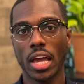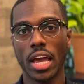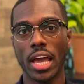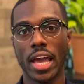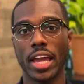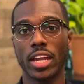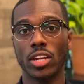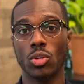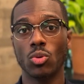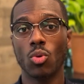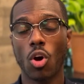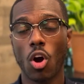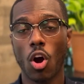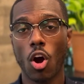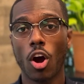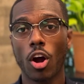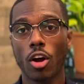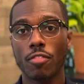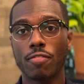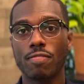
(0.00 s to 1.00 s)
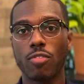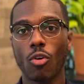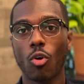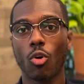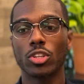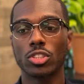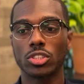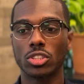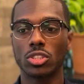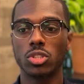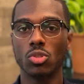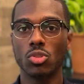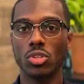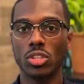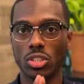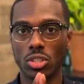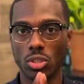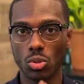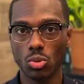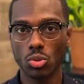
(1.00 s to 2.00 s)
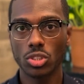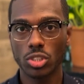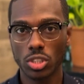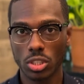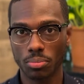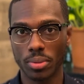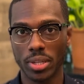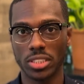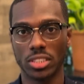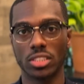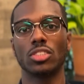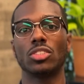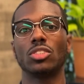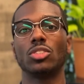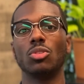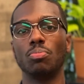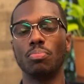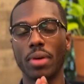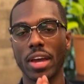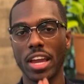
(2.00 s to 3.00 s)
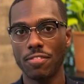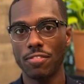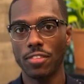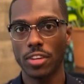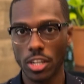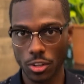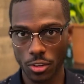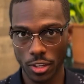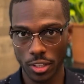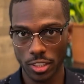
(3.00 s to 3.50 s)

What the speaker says: and you are forced to use your business to pay for your